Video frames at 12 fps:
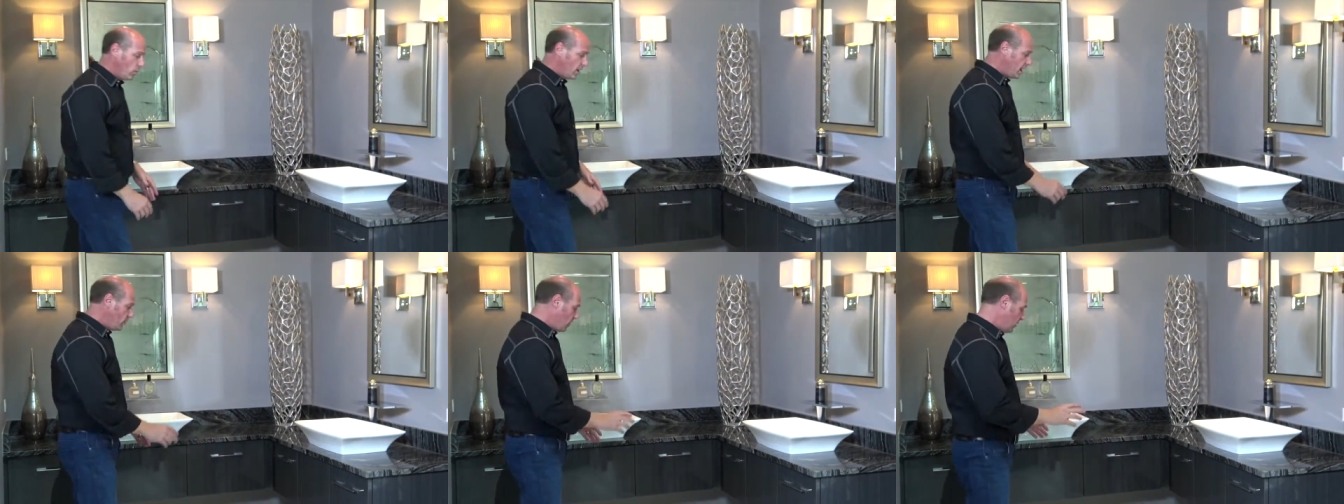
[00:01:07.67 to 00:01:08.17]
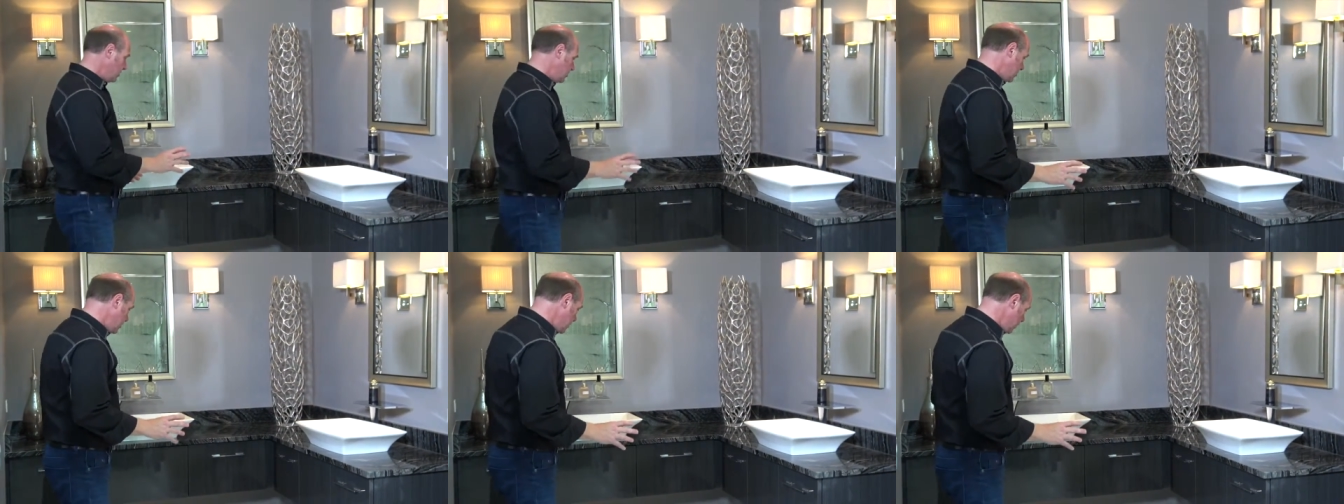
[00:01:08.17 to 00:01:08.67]
what I wanted
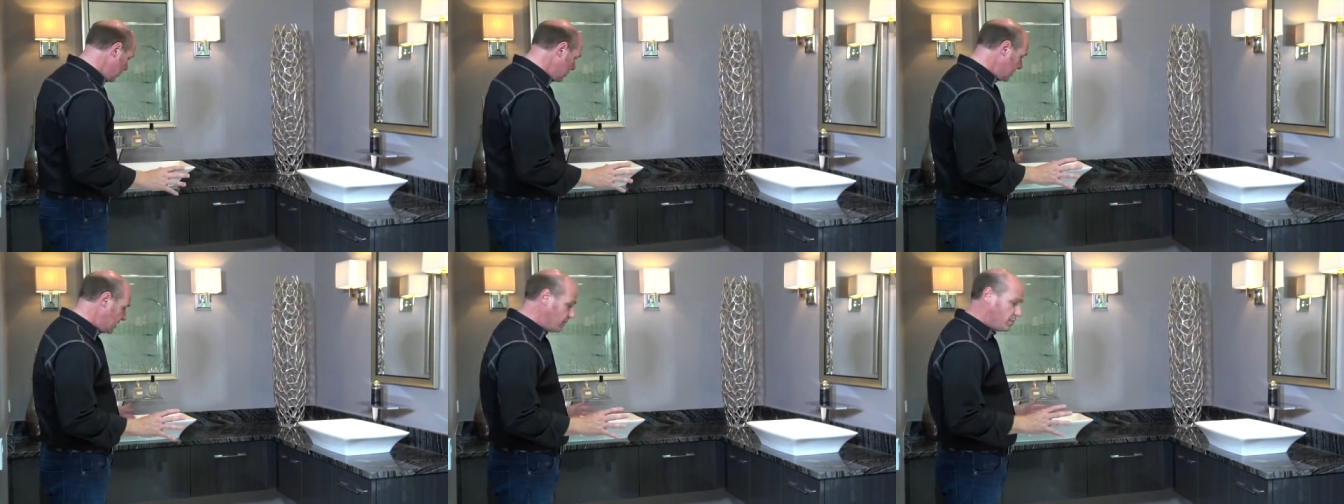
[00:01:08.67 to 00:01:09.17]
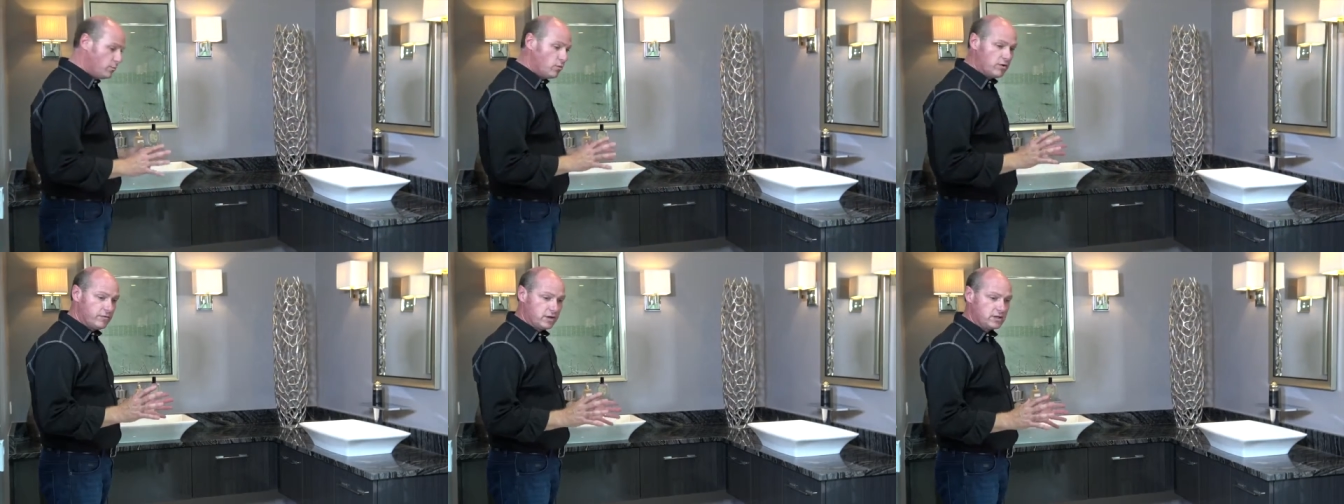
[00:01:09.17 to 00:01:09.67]
to do to keep it
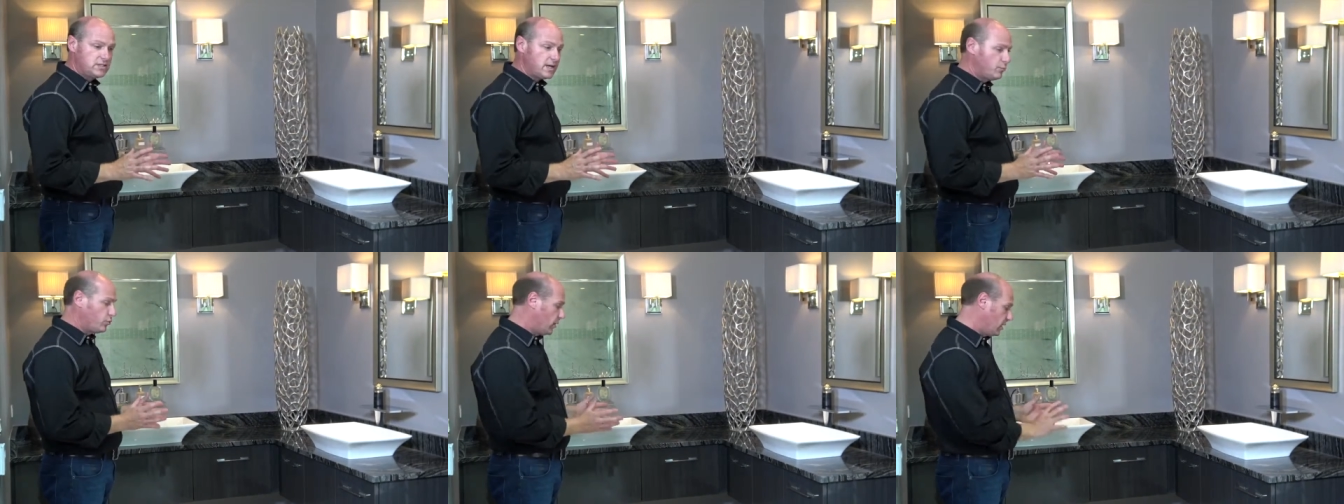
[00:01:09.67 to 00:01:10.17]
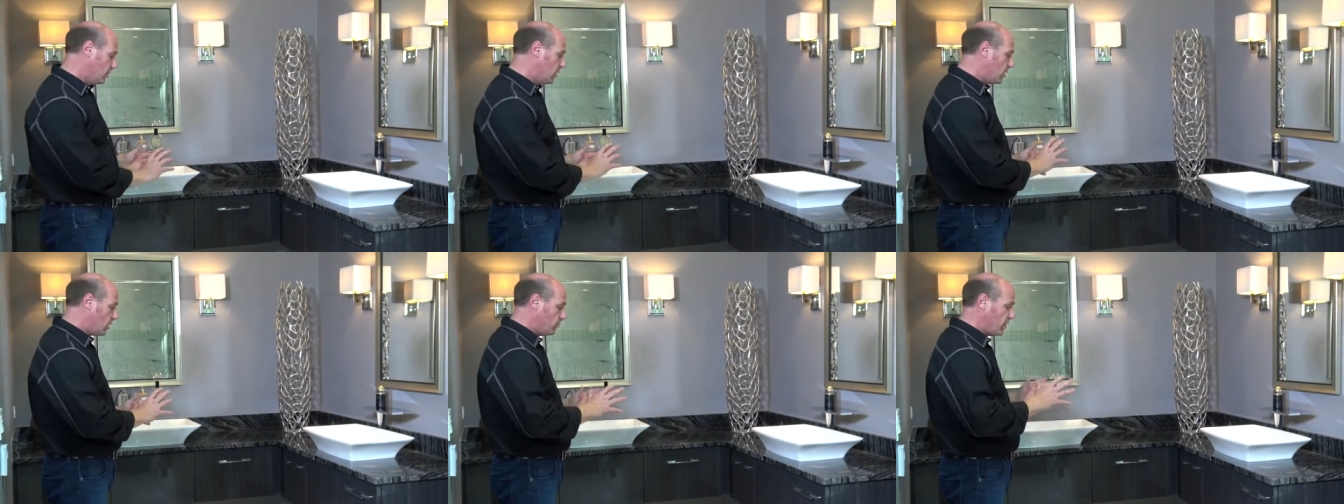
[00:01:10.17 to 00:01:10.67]
more of a contemporary
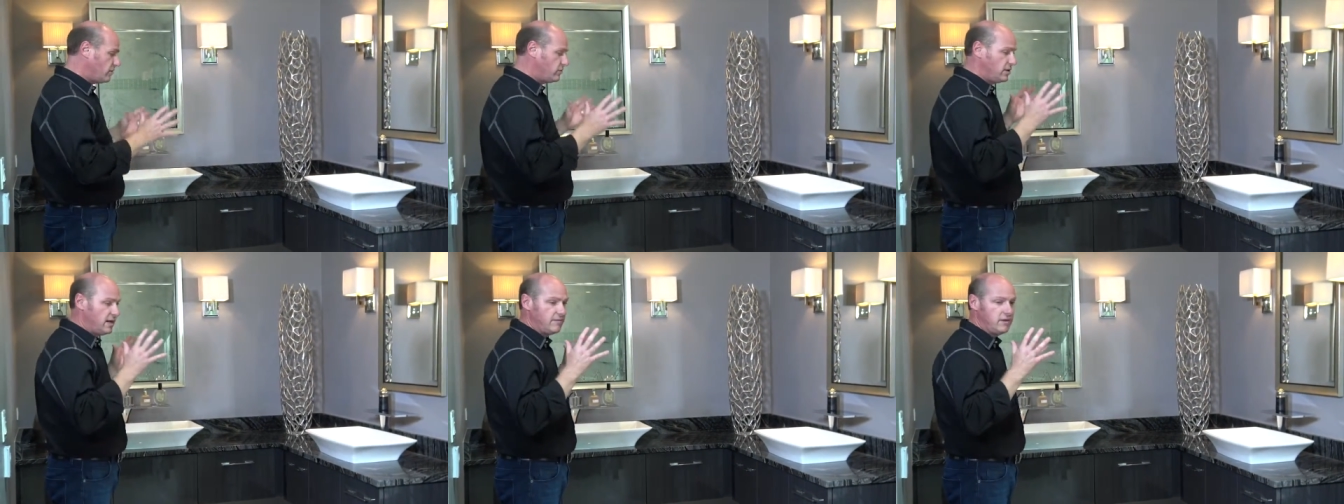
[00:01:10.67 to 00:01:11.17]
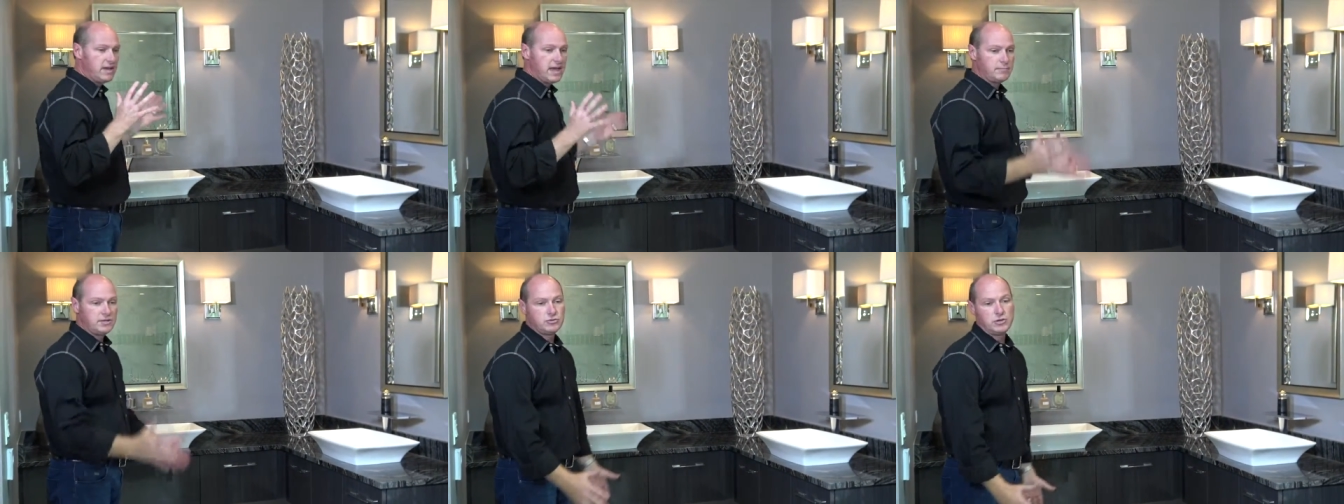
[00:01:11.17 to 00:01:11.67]
look, rather than having
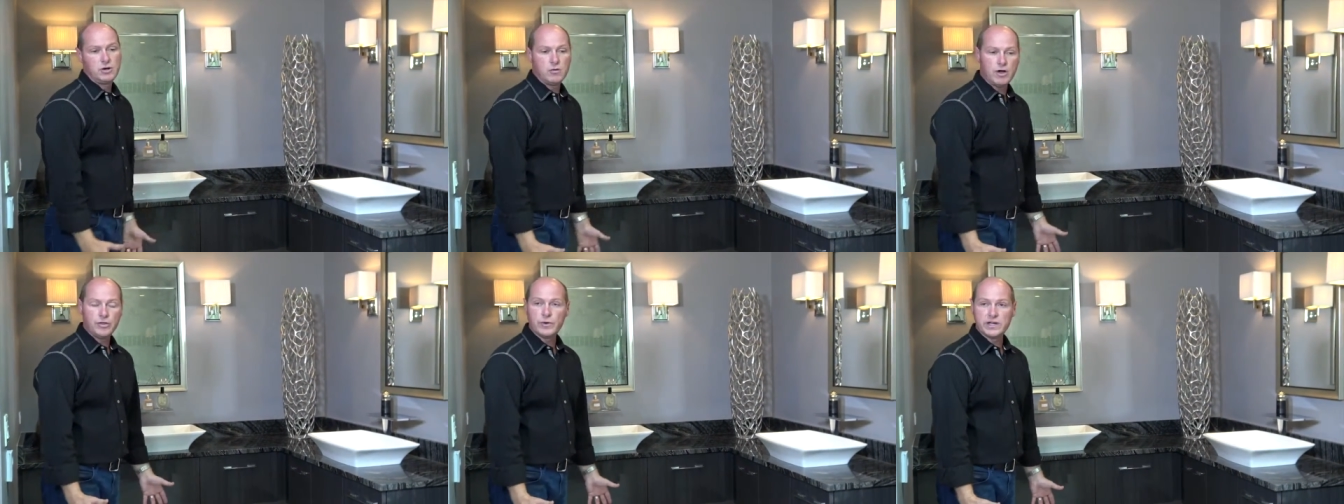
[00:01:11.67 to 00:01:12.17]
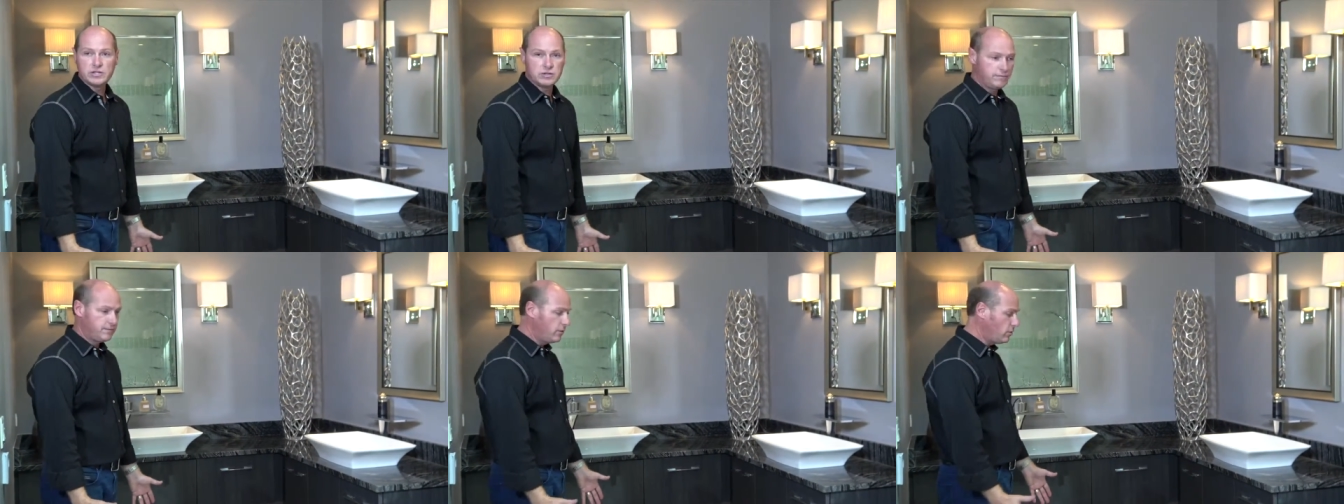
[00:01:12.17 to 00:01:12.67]
cabinetry go all the way to
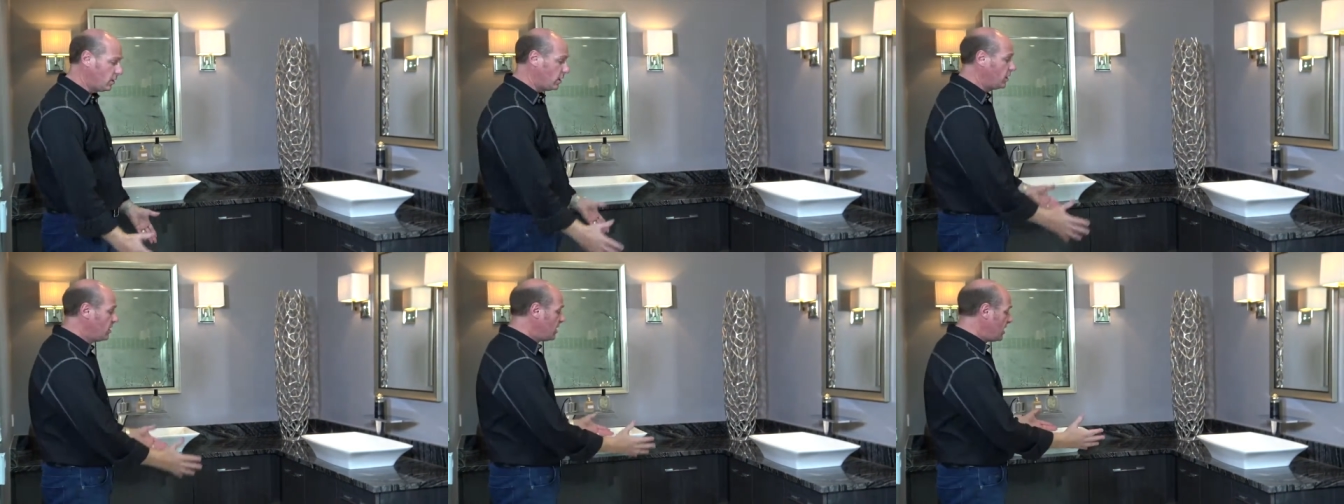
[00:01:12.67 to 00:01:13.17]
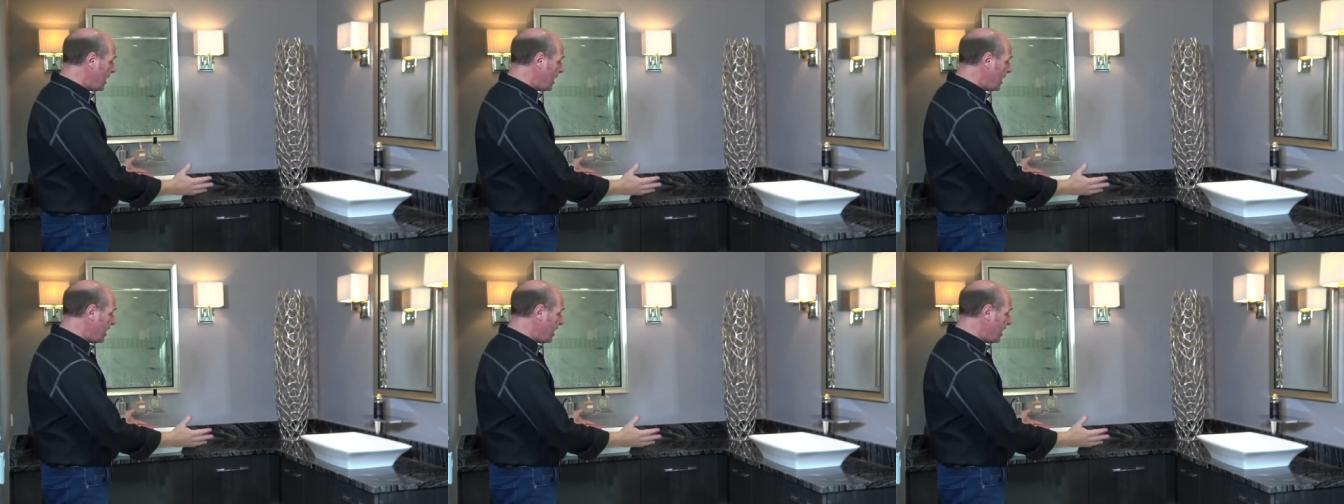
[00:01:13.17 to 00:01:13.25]
the floor,